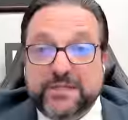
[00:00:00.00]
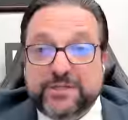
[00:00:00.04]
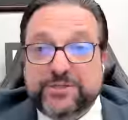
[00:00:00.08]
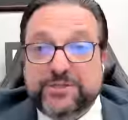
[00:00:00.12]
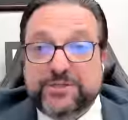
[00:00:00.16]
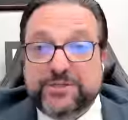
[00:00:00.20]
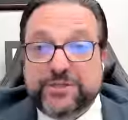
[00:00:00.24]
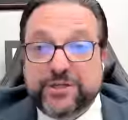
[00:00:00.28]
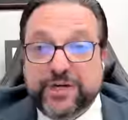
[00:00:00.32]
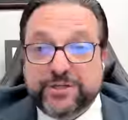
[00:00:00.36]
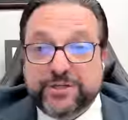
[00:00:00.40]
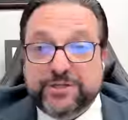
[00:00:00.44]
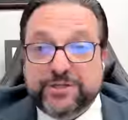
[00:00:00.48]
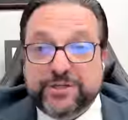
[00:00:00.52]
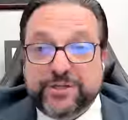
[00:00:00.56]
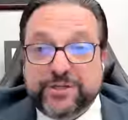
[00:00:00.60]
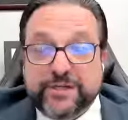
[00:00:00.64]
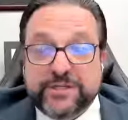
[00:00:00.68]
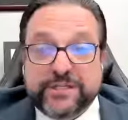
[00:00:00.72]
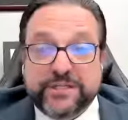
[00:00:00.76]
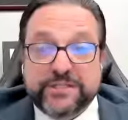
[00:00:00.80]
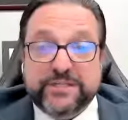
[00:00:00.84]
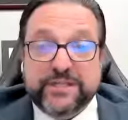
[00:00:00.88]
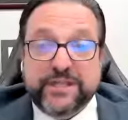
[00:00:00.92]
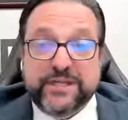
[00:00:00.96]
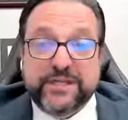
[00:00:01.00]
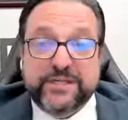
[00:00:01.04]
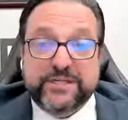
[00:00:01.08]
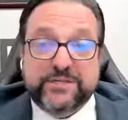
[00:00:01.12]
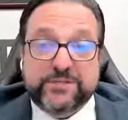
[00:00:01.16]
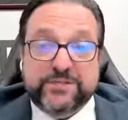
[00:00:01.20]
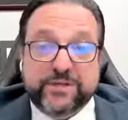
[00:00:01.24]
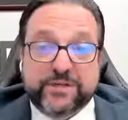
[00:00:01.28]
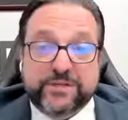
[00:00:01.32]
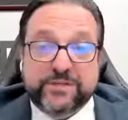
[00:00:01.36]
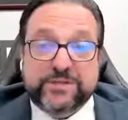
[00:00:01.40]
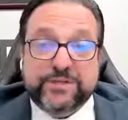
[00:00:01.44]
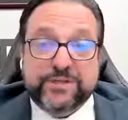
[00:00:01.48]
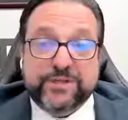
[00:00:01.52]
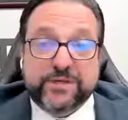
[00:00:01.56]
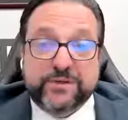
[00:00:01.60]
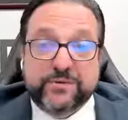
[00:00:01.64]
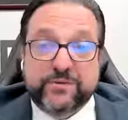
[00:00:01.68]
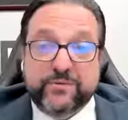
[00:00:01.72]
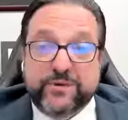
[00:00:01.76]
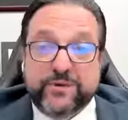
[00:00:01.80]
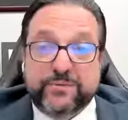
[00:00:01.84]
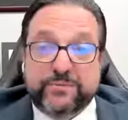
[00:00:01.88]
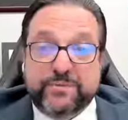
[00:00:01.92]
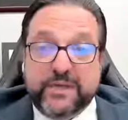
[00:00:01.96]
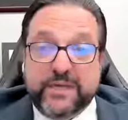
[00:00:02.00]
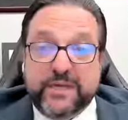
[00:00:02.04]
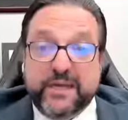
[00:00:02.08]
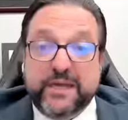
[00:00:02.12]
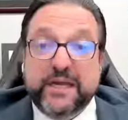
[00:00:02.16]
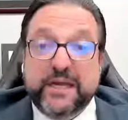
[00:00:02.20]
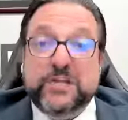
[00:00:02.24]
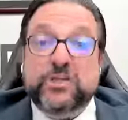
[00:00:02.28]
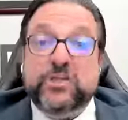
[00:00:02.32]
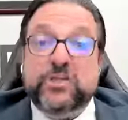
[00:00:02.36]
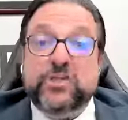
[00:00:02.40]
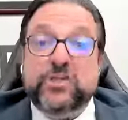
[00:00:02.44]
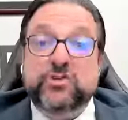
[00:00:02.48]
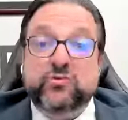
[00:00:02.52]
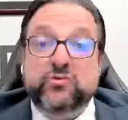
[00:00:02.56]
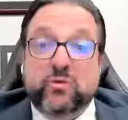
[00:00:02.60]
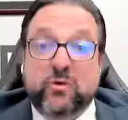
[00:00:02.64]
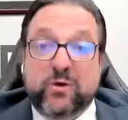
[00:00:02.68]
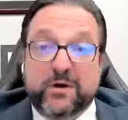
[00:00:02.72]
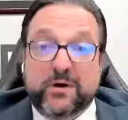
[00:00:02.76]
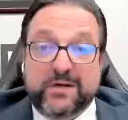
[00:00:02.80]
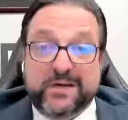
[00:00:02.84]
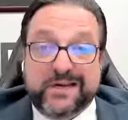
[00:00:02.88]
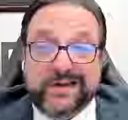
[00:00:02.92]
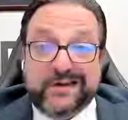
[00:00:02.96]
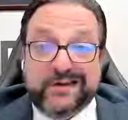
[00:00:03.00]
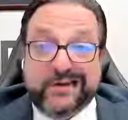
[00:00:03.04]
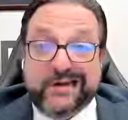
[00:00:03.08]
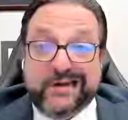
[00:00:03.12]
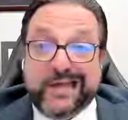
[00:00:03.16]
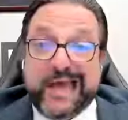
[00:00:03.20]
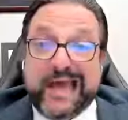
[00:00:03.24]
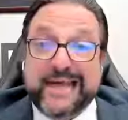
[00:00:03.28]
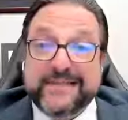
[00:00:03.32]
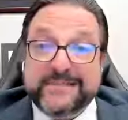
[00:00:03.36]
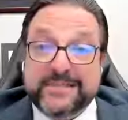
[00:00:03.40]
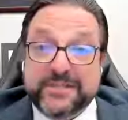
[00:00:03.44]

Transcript: it at this juncture, at this late juncture, would be extraordinary.